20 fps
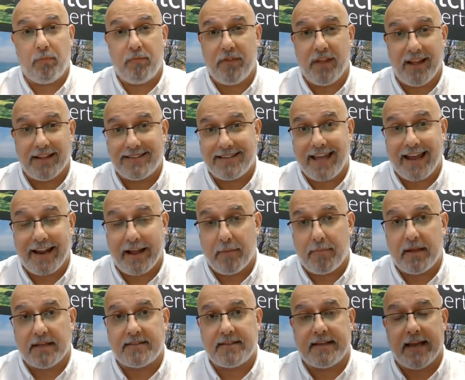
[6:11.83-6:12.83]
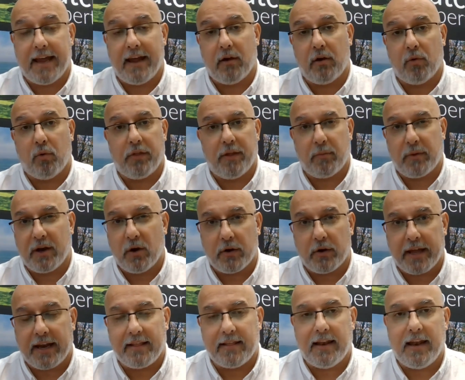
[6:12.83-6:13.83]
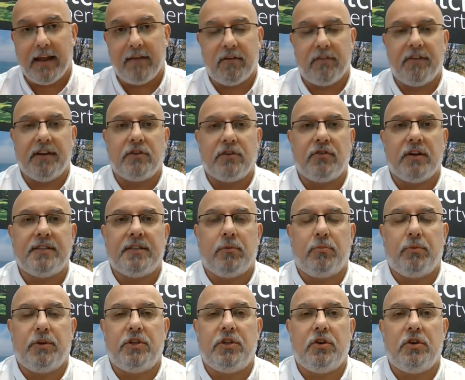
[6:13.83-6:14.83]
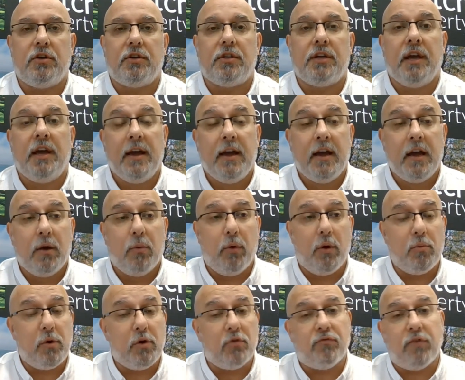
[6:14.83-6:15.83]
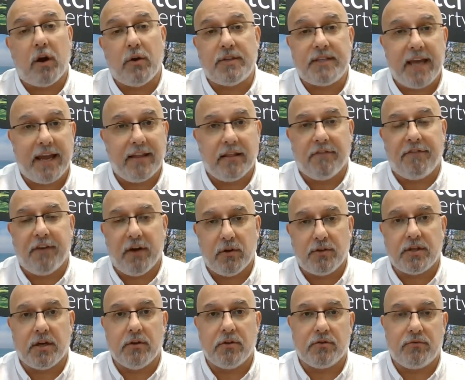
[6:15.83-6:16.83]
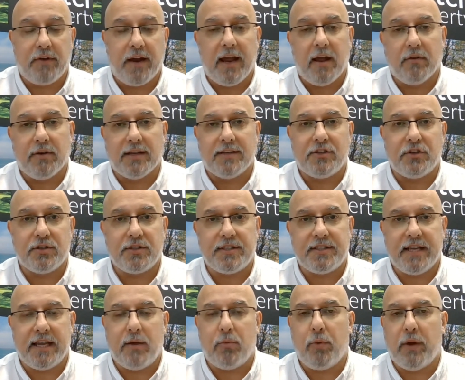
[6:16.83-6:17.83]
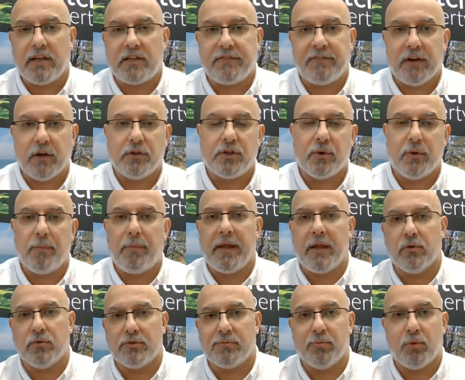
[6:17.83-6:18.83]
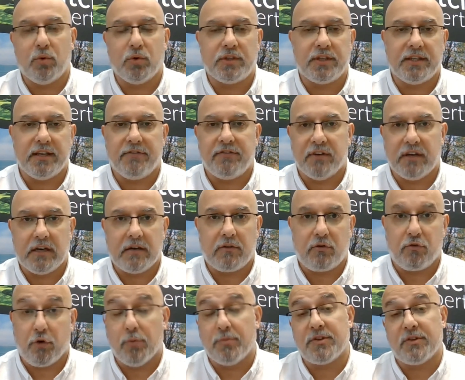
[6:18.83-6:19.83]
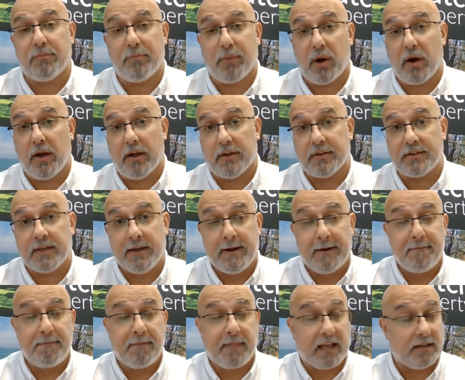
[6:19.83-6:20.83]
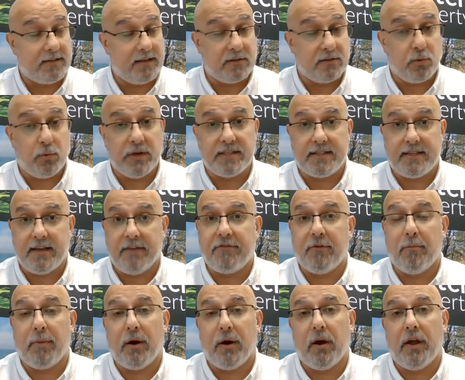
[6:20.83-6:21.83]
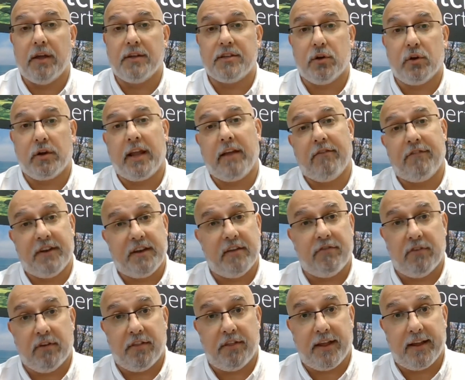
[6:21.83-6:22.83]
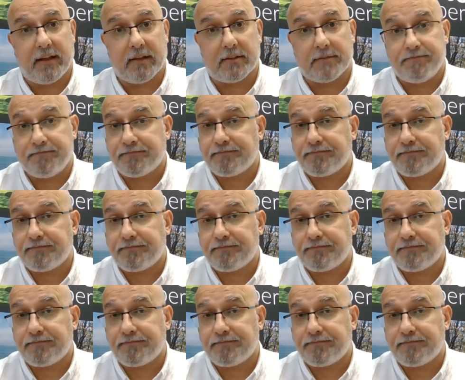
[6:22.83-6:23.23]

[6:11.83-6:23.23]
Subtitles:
it's getting a bit stale or that we're not getting the level of interest that we should, we will rotate the photos around and just see which photo appeals more to different groups of buyers. Because there's always different buyers looking for different things.